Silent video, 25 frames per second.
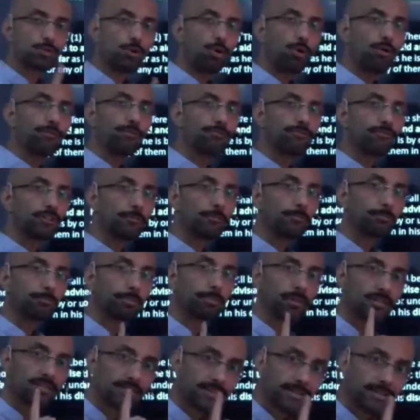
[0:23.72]
of the
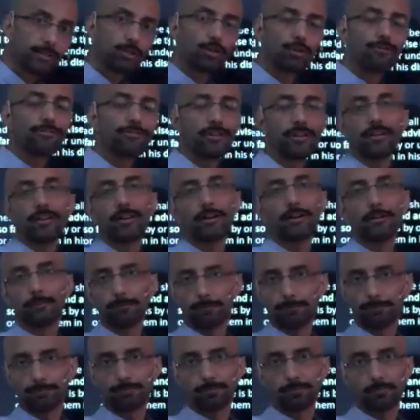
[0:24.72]
President of India.
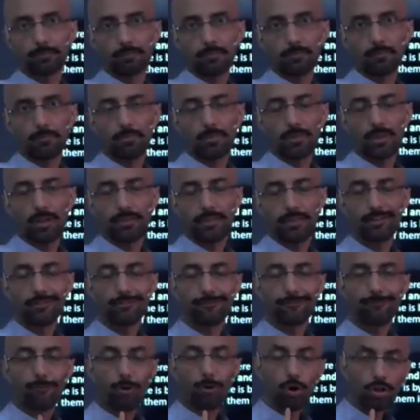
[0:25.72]
That
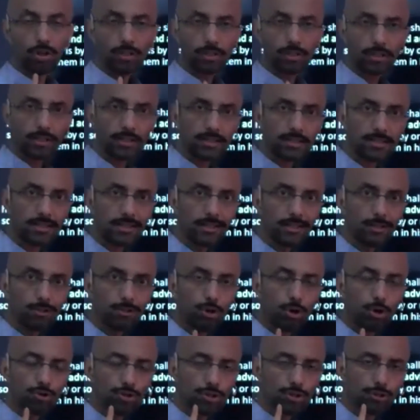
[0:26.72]
what is the
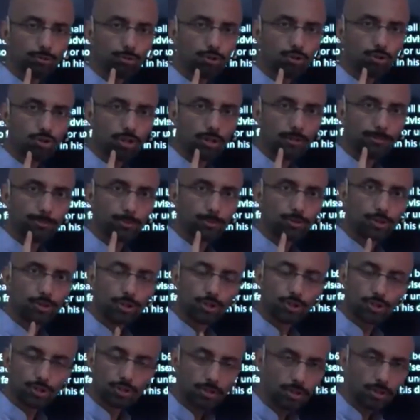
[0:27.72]
constitutional
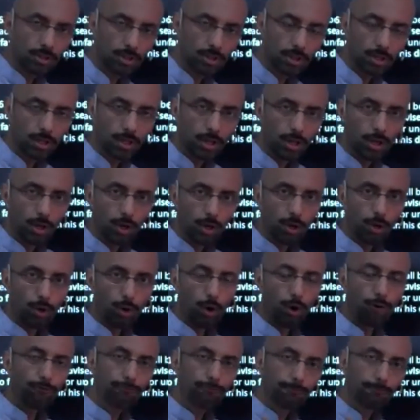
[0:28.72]
position
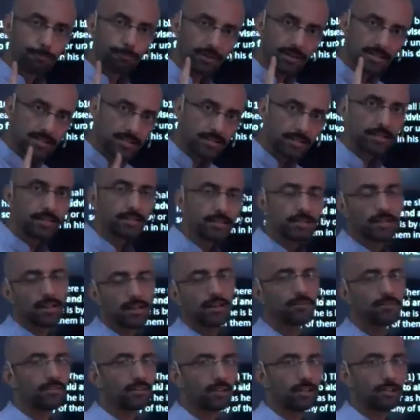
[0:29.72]
of president in
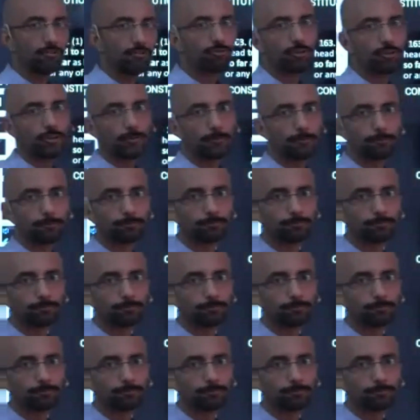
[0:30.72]
our country?